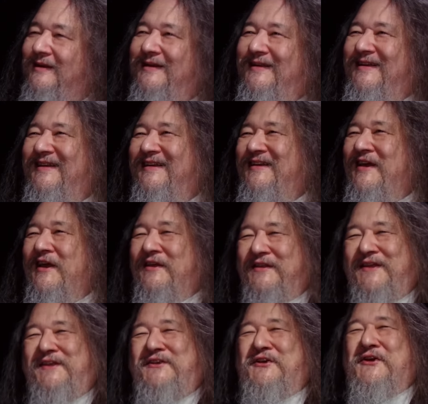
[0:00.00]
the
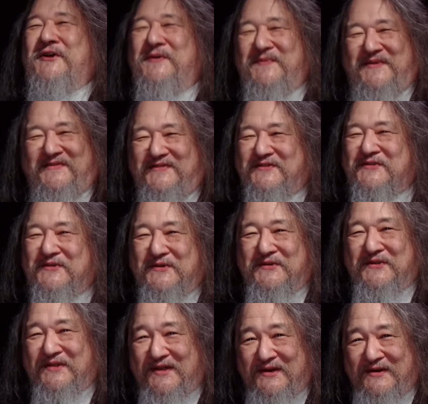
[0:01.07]
germ of
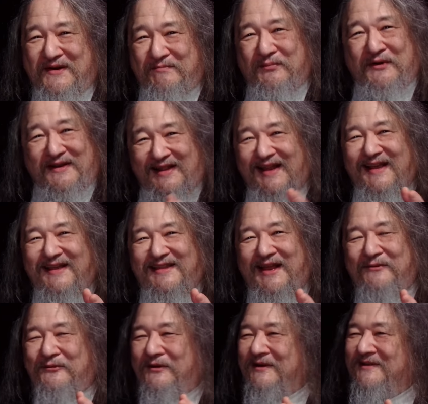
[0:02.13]
truth theory, boy, did I get
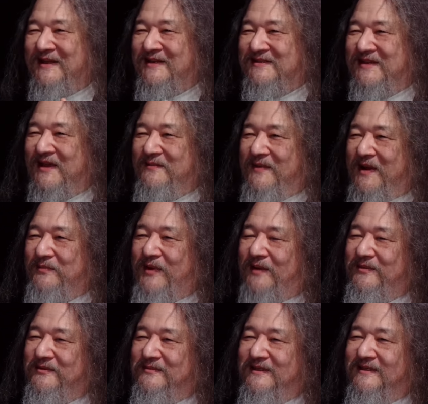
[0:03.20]
that wrong last time? I
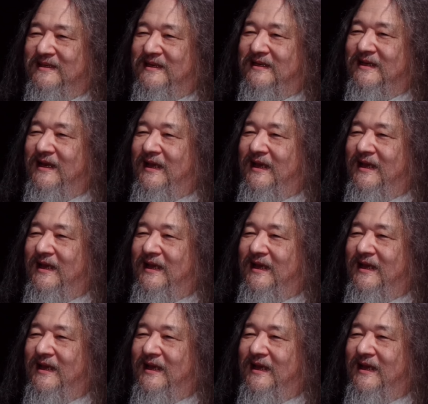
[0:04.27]
probably did.